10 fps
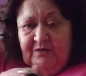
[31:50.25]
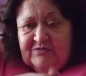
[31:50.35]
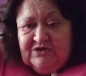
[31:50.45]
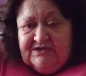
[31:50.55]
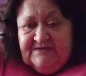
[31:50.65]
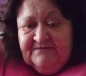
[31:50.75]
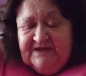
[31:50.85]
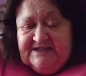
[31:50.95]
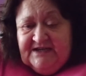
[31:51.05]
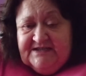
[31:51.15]
It's got some
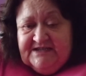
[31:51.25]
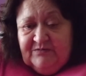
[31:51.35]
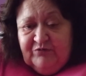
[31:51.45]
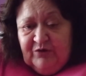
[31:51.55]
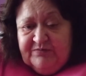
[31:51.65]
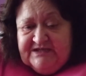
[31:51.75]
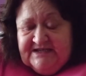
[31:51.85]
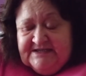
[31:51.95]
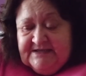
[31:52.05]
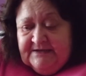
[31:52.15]
fantastic
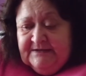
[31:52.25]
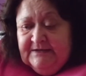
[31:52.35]
properties.